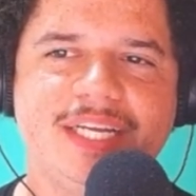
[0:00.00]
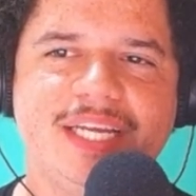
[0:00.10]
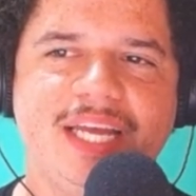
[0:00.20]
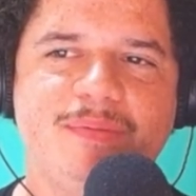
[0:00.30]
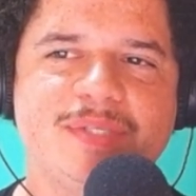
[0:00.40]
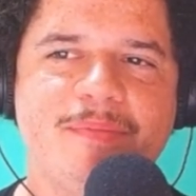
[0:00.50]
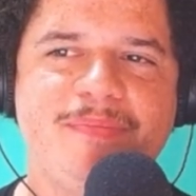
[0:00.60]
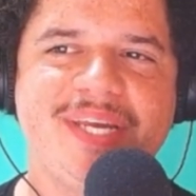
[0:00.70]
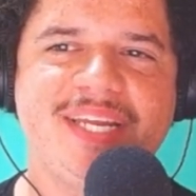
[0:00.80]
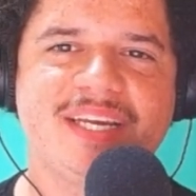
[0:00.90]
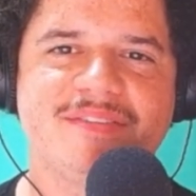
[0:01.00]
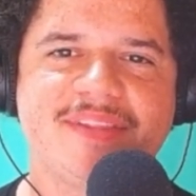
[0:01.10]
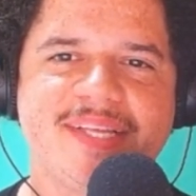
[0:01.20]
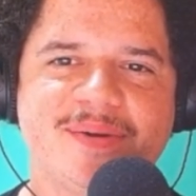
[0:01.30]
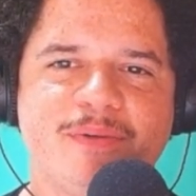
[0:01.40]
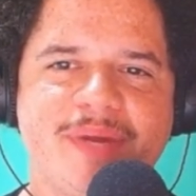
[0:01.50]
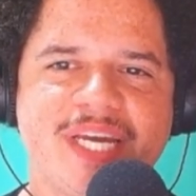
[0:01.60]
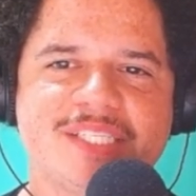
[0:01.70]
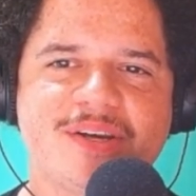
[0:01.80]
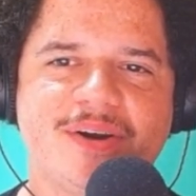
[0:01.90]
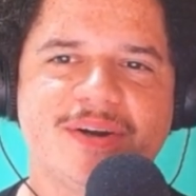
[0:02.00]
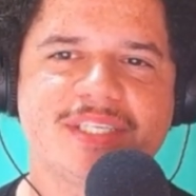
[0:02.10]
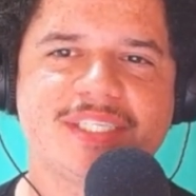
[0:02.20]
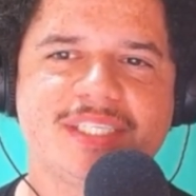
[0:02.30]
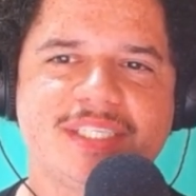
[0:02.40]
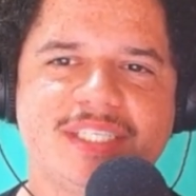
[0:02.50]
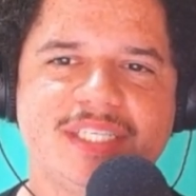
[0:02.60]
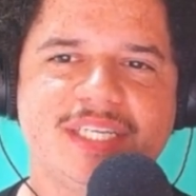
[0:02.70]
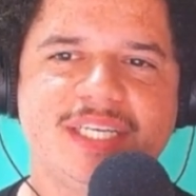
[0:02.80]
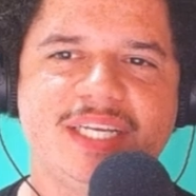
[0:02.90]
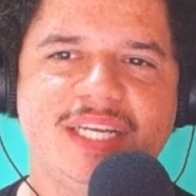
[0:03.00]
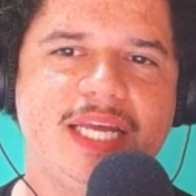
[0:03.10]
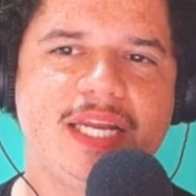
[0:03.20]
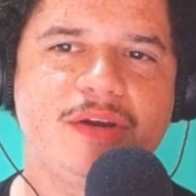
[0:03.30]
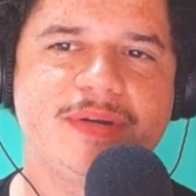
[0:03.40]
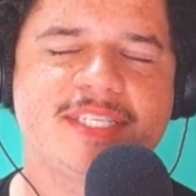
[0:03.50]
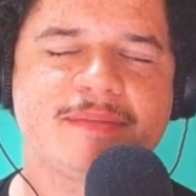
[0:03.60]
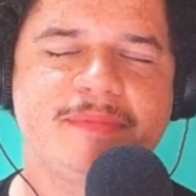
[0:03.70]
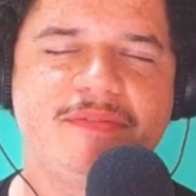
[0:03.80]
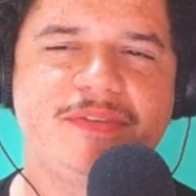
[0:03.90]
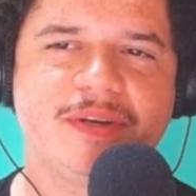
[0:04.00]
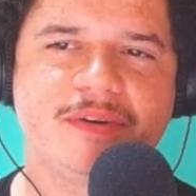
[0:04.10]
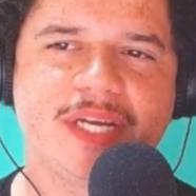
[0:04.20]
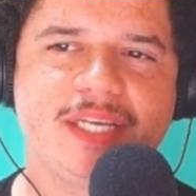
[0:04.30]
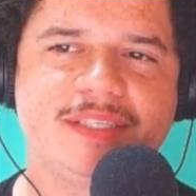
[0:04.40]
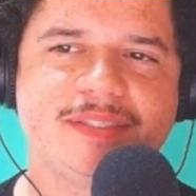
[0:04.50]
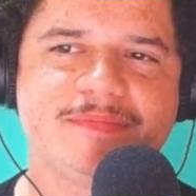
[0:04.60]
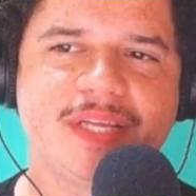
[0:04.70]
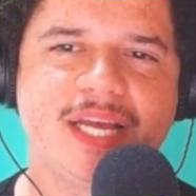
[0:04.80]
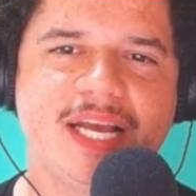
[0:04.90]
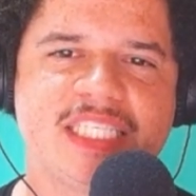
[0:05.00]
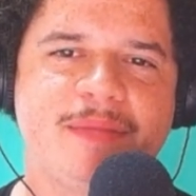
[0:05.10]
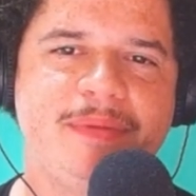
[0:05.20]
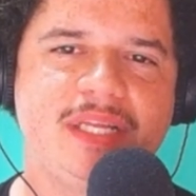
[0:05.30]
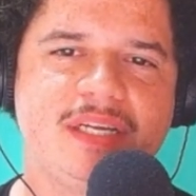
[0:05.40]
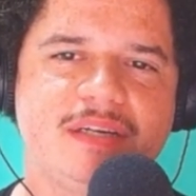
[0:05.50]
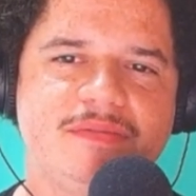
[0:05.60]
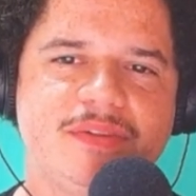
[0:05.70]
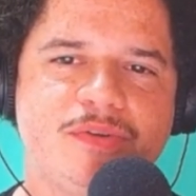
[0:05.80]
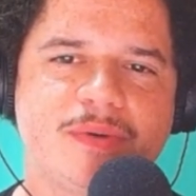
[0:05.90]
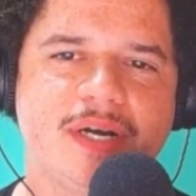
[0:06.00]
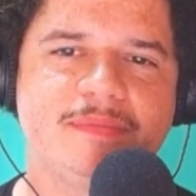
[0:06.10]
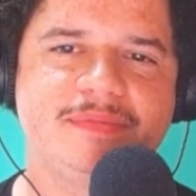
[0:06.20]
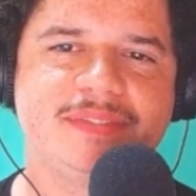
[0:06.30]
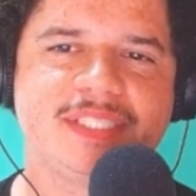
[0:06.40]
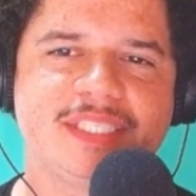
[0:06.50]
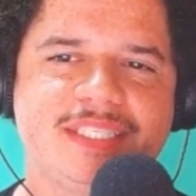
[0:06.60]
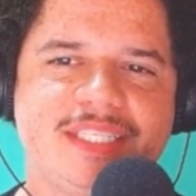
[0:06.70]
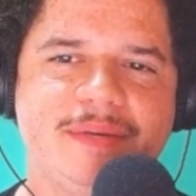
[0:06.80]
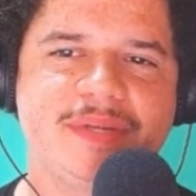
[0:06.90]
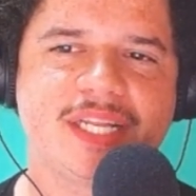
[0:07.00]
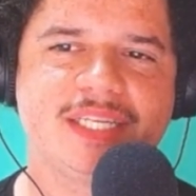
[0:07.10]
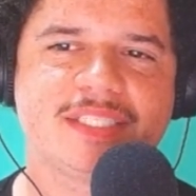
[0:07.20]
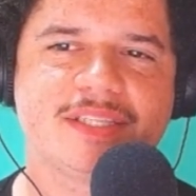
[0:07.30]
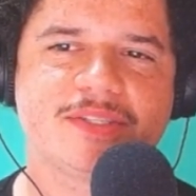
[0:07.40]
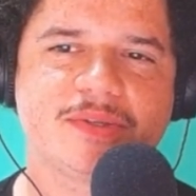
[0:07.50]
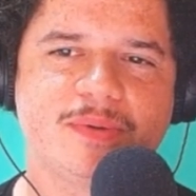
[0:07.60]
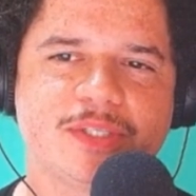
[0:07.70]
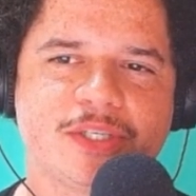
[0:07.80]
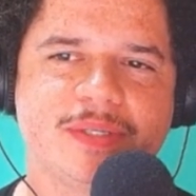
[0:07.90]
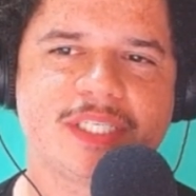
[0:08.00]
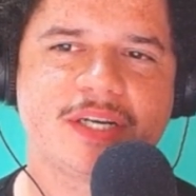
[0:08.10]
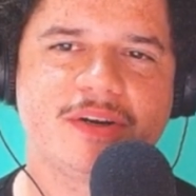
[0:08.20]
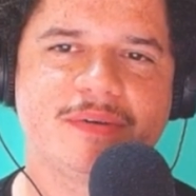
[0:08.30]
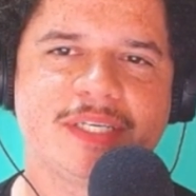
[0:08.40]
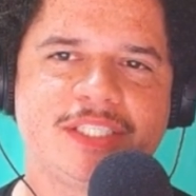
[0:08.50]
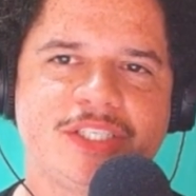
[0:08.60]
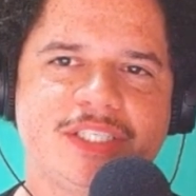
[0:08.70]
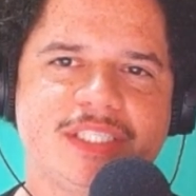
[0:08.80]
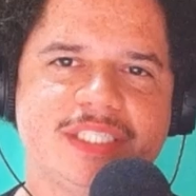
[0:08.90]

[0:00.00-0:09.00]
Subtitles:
It was the beating of the old man's heart. It increased my fury, as the beating of the drum stimulates the soldier into courage.